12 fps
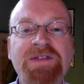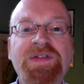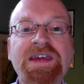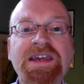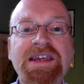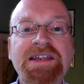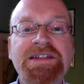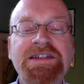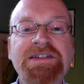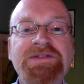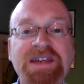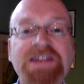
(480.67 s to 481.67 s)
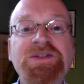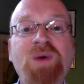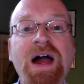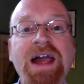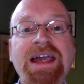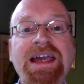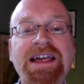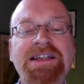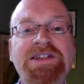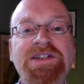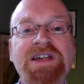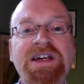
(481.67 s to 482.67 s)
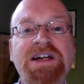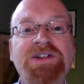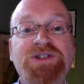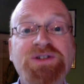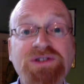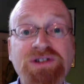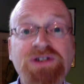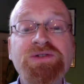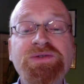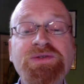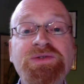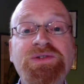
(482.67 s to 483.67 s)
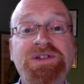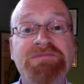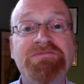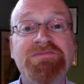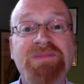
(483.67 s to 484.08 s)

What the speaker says: This way is to use